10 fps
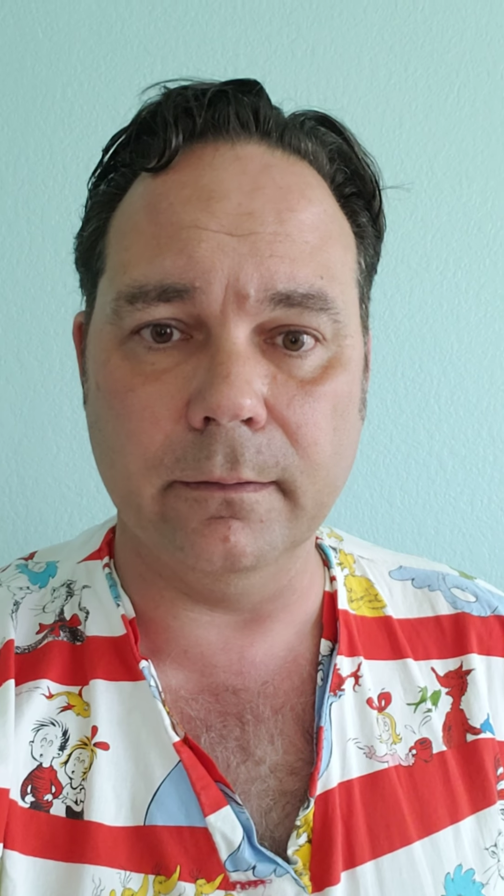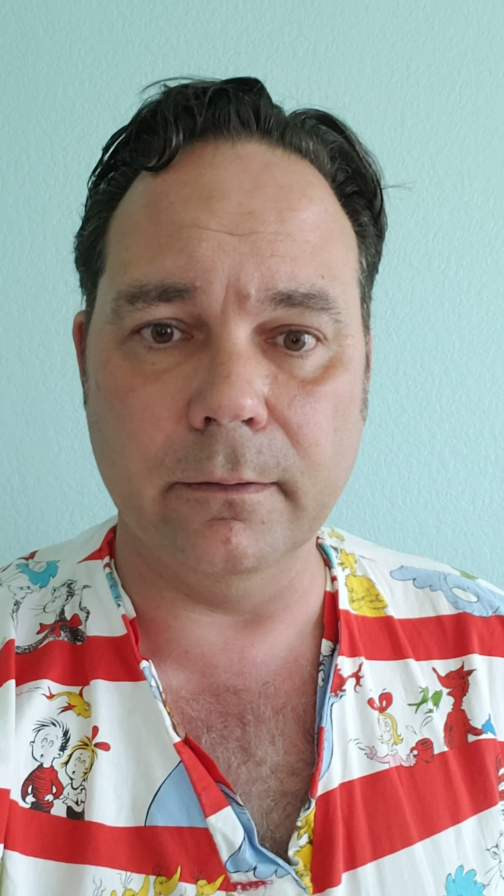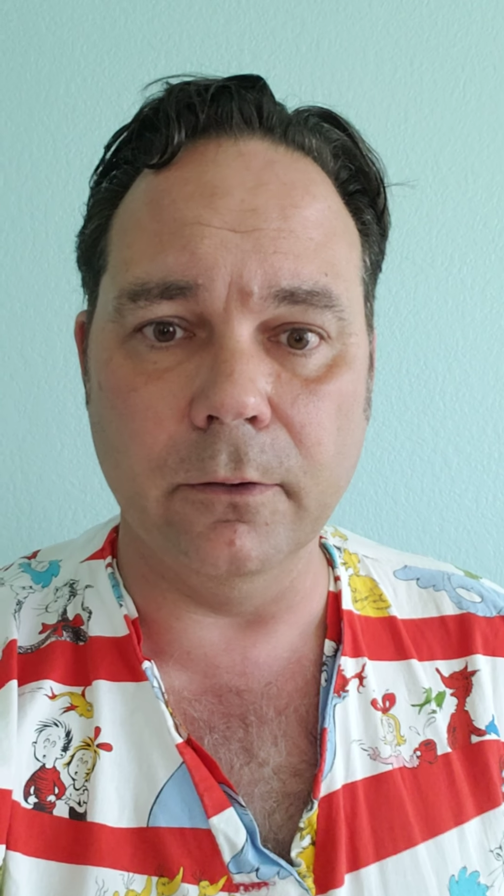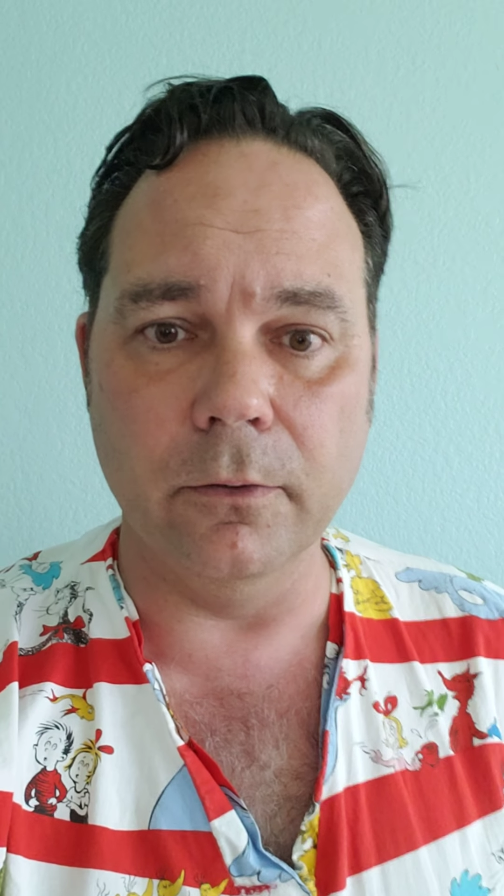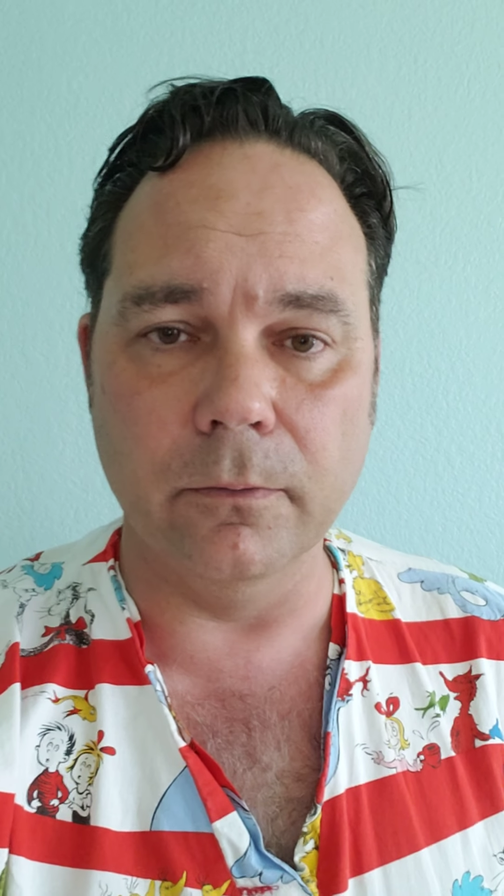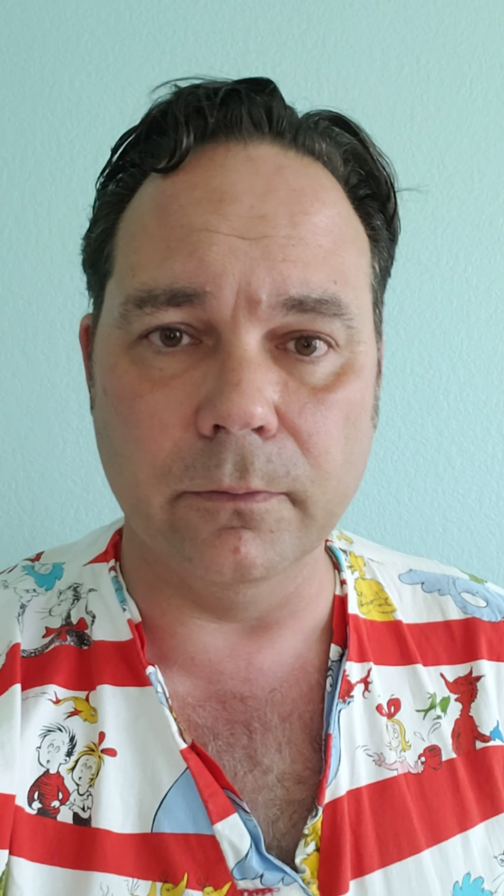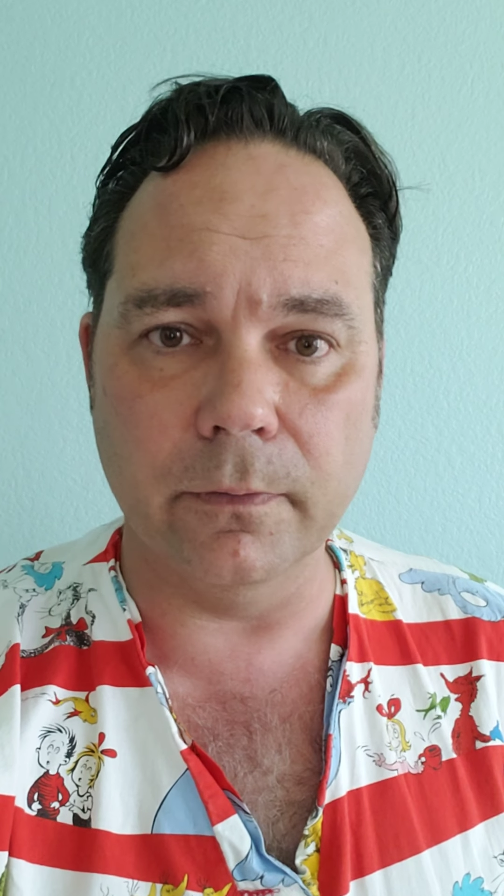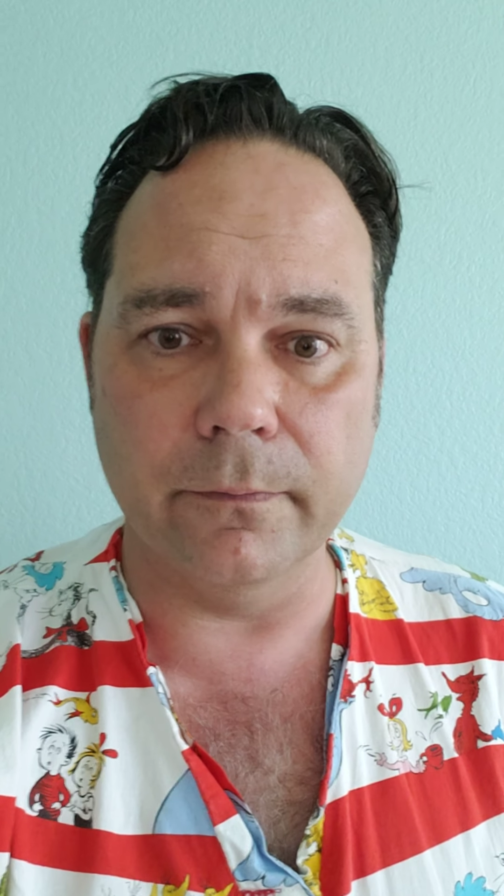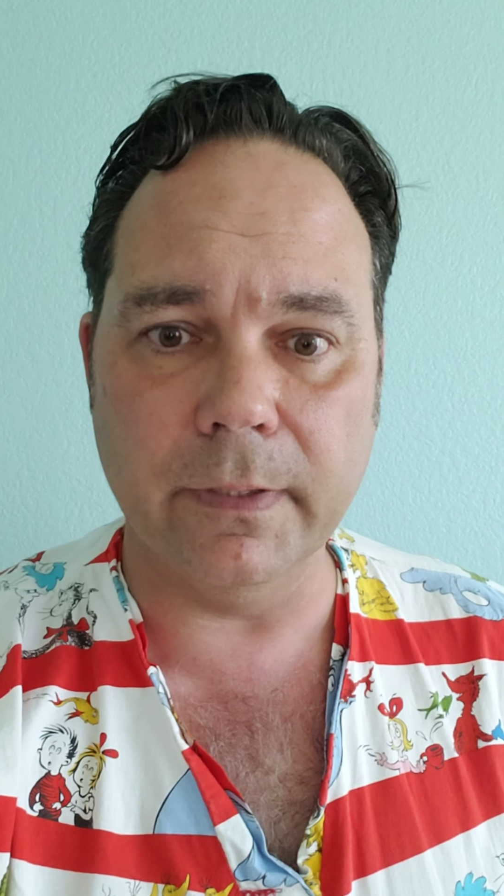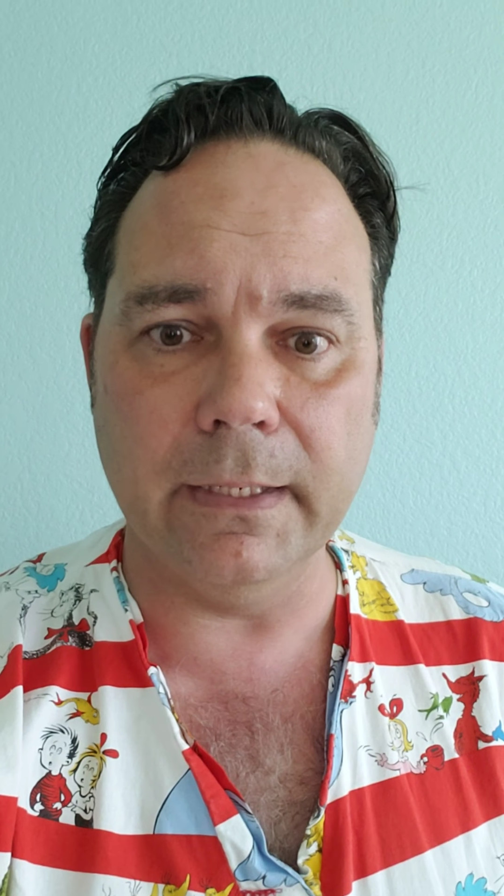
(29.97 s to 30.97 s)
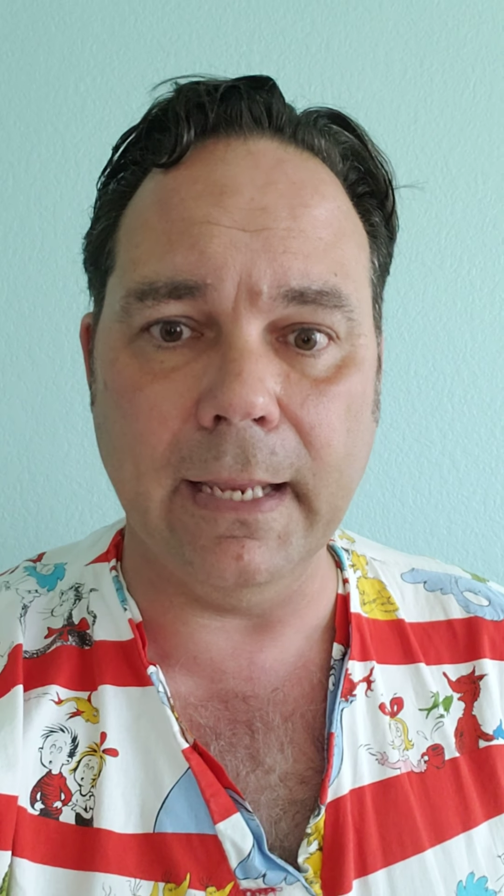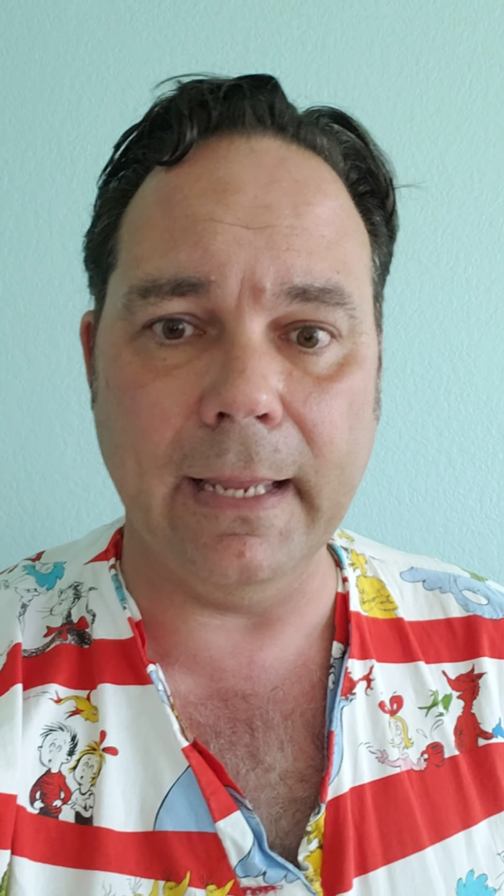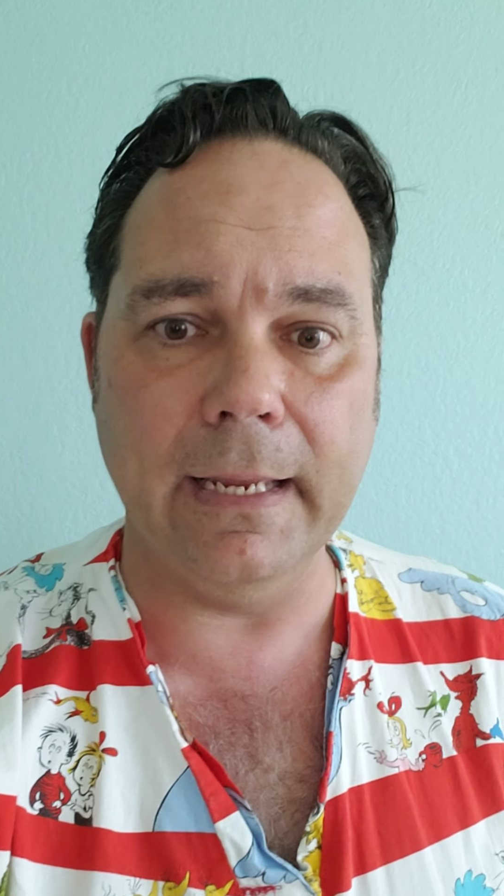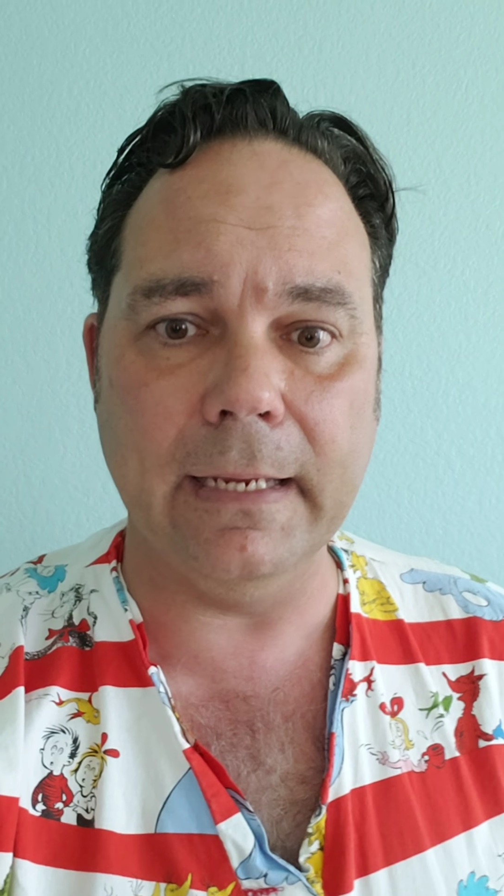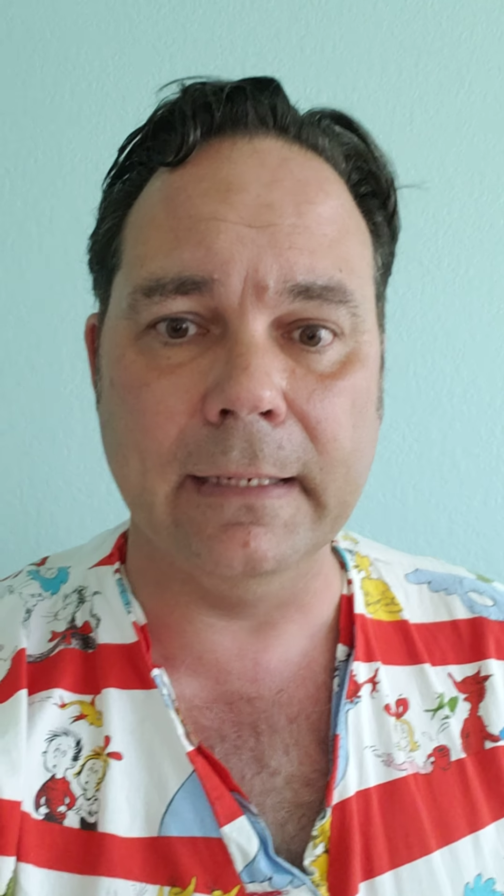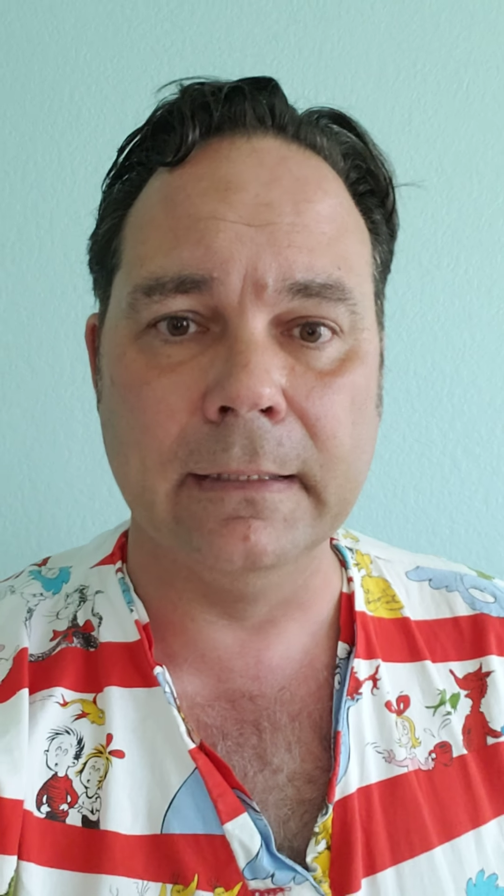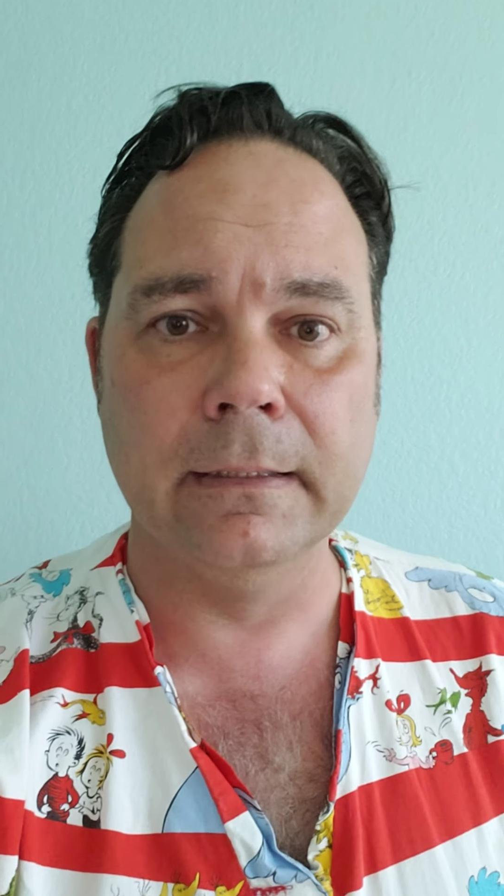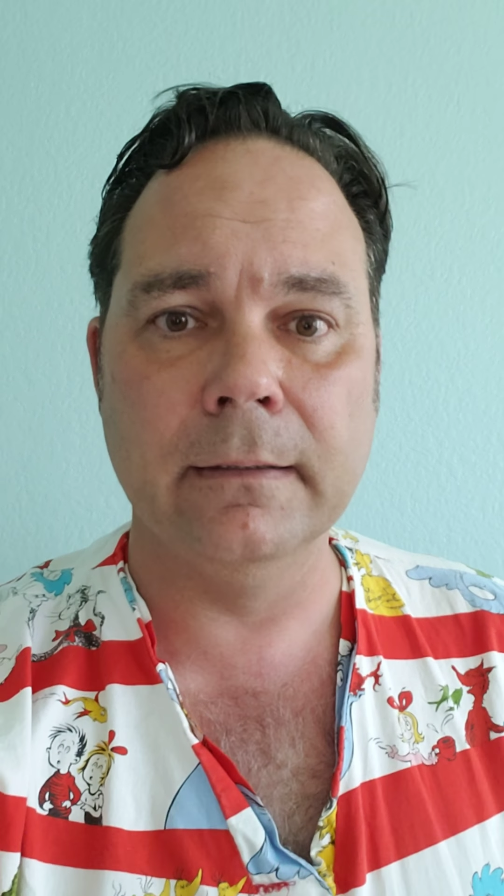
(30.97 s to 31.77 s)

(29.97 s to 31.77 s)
news of the day,